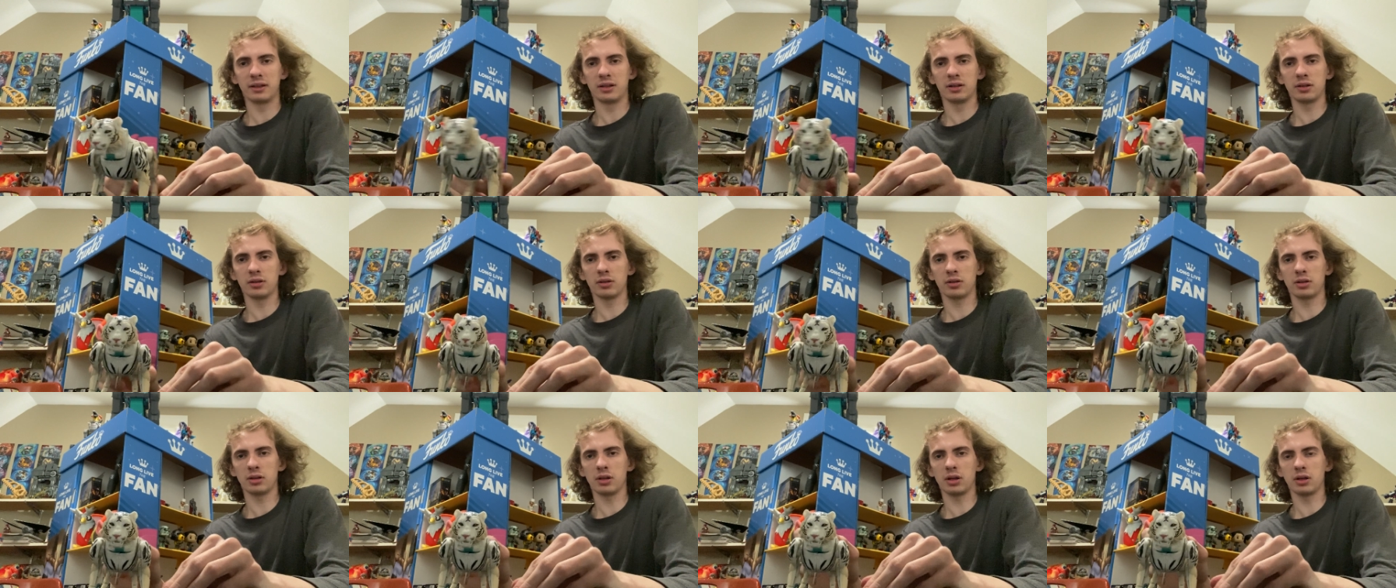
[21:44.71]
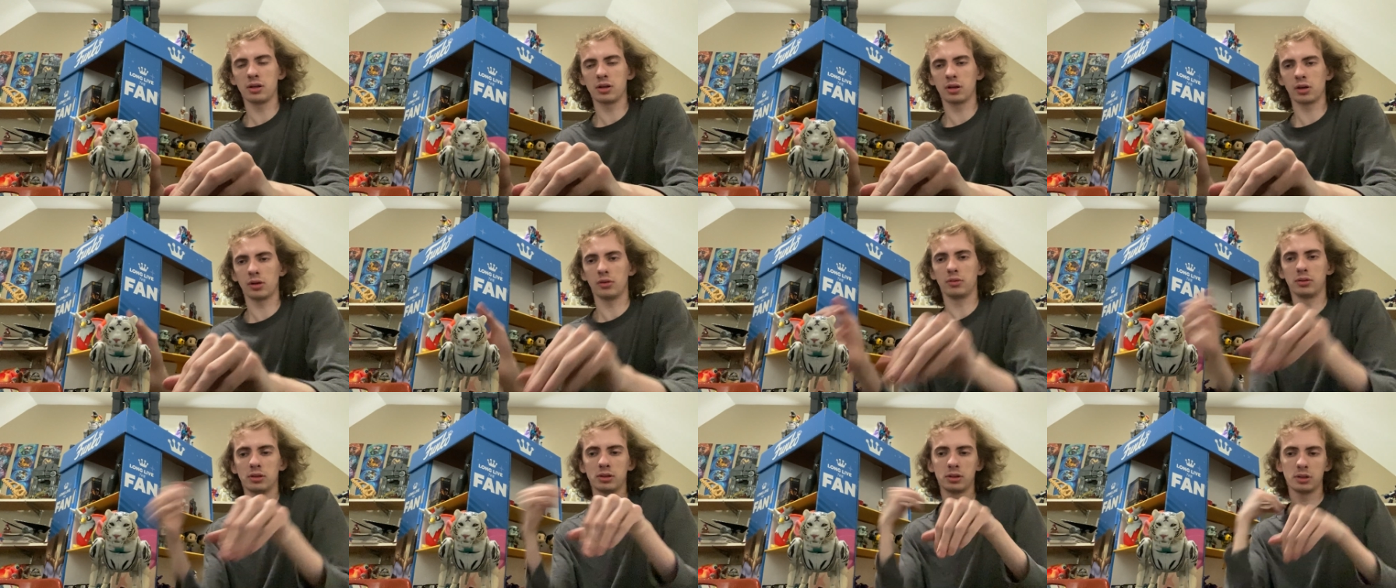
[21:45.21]
there you
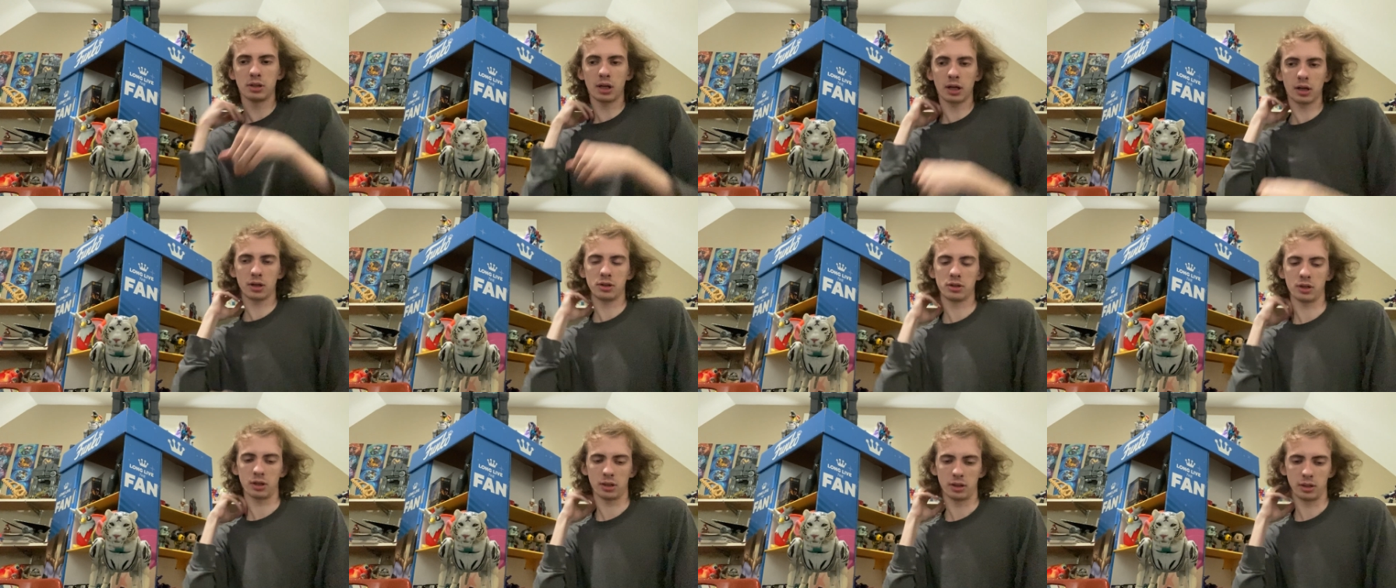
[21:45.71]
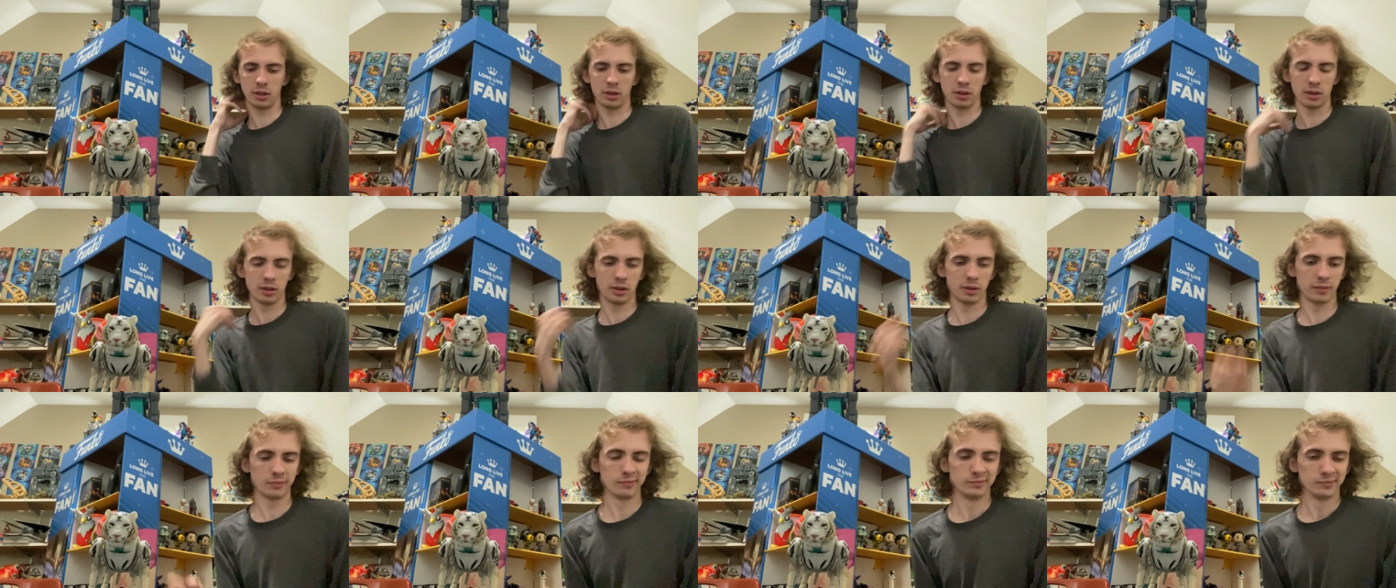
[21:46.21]
go. Tigertron.
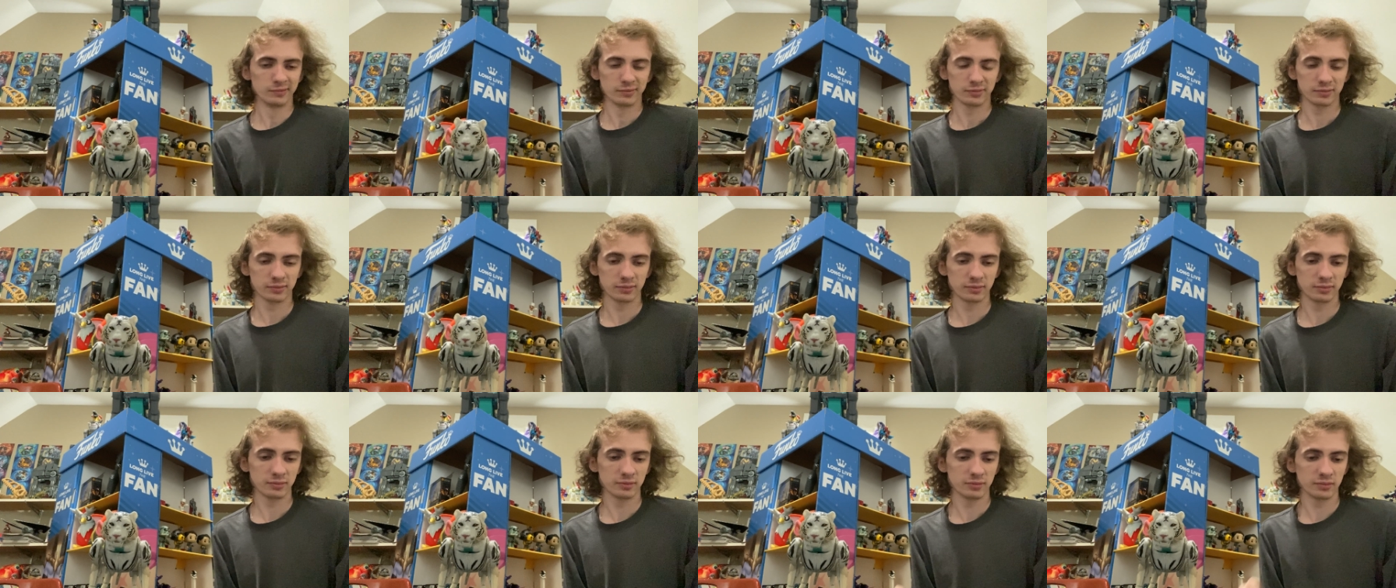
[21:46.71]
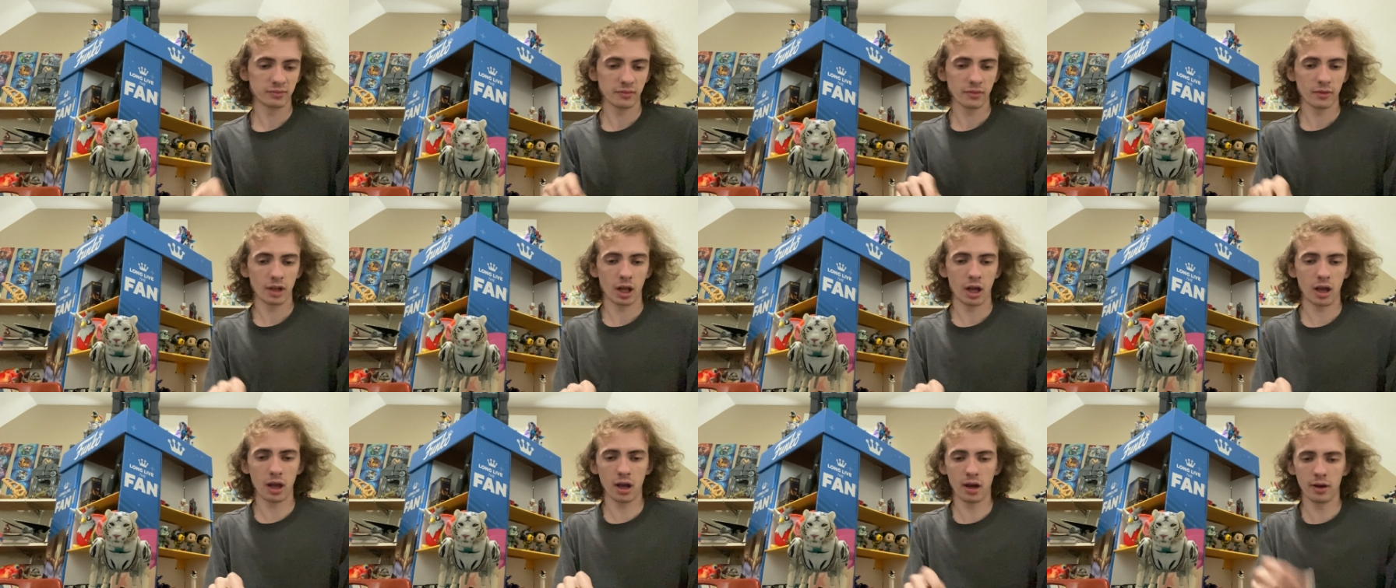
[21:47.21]

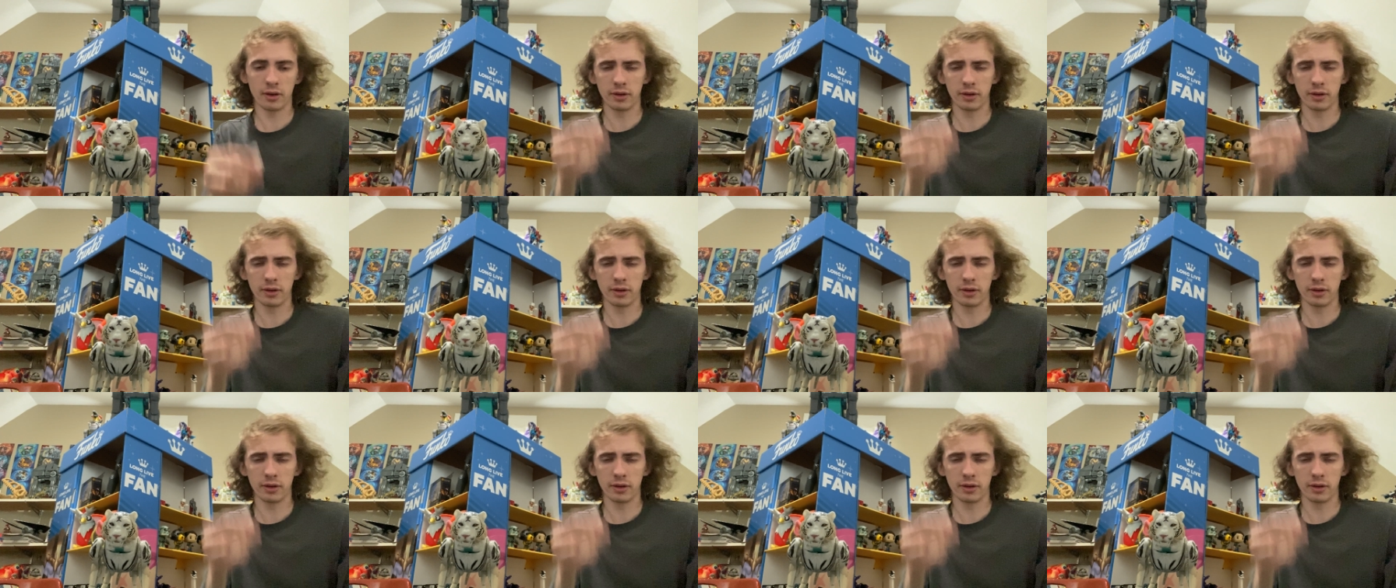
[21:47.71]
Uh,